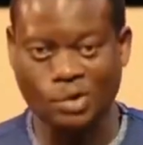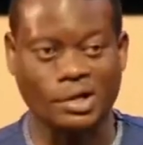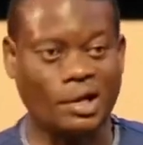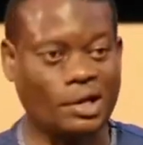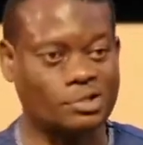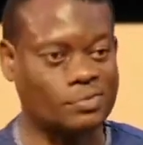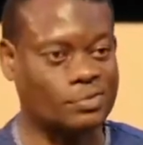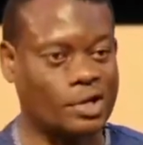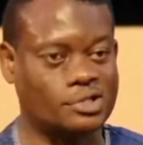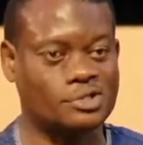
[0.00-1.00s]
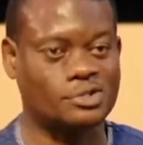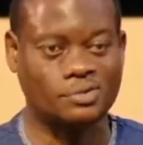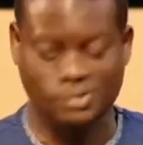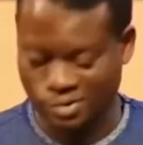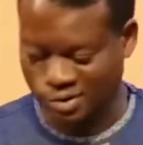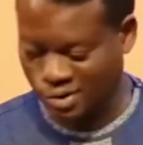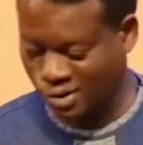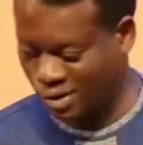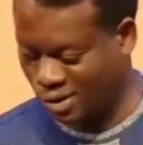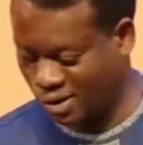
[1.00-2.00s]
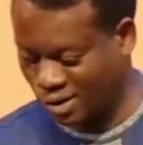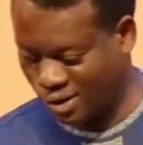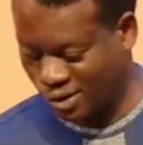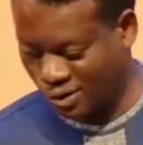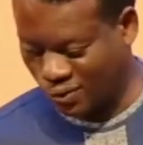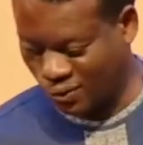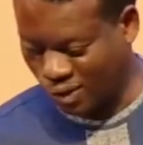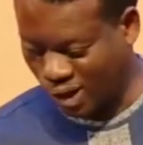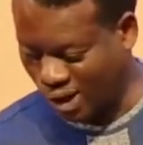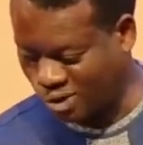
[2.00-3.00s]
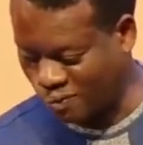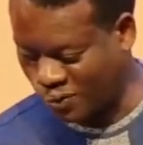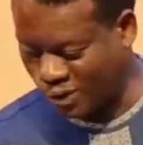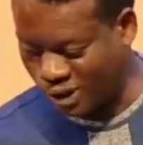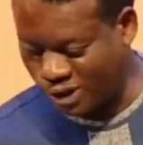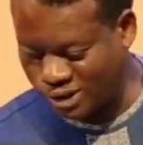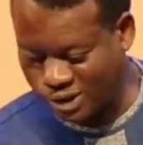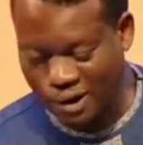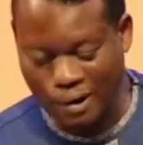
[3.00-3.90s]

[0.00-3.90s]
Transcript: with a heart of gratitude, with a heart of praise?